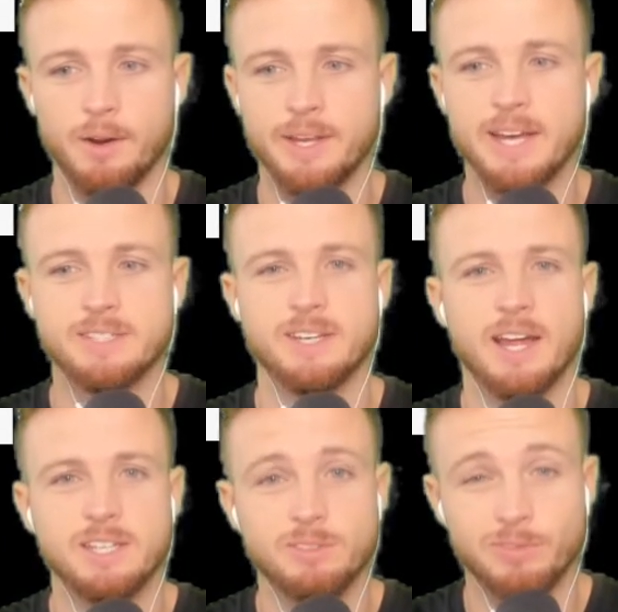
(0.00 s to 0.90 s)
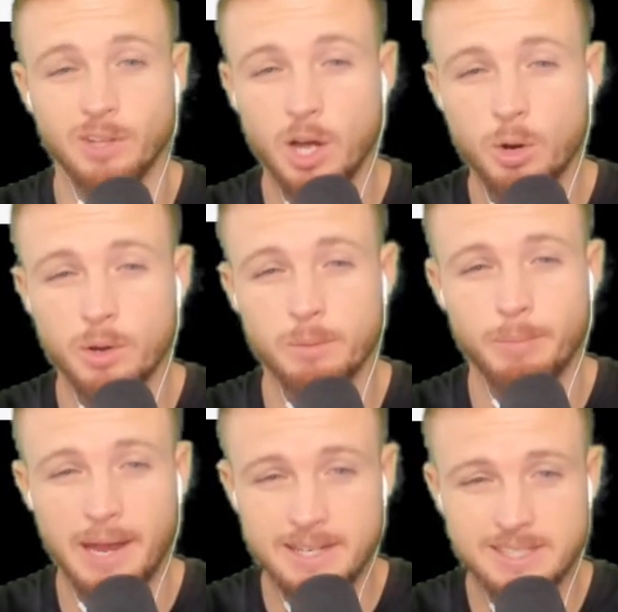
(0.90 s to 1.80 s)
He has a nice flow and
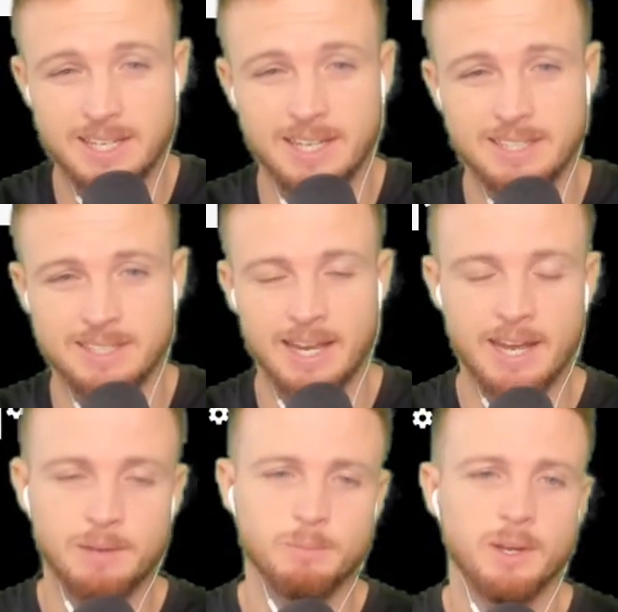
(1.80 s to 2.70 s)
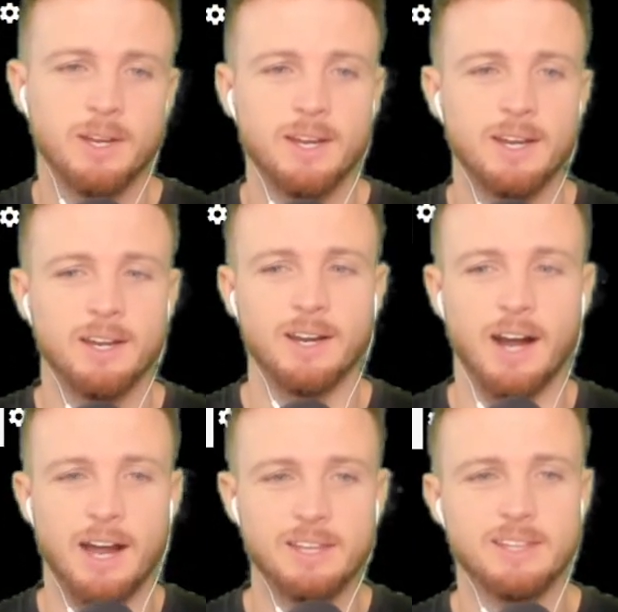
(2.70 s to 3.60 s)
pace to his game.
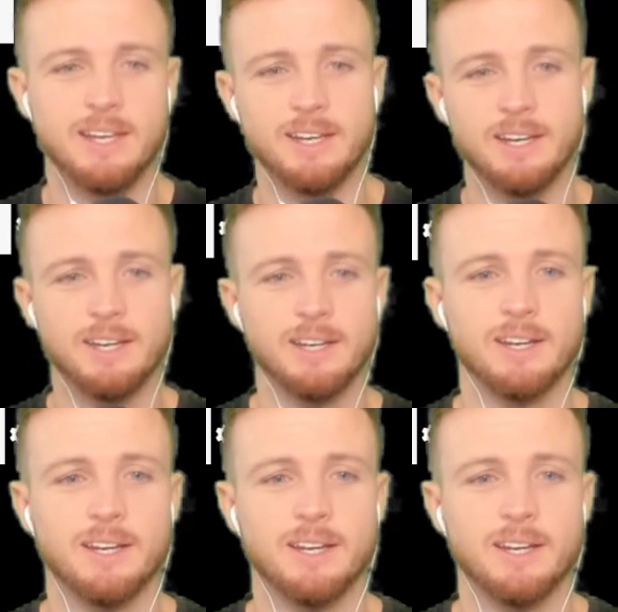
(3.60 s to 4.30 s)
I think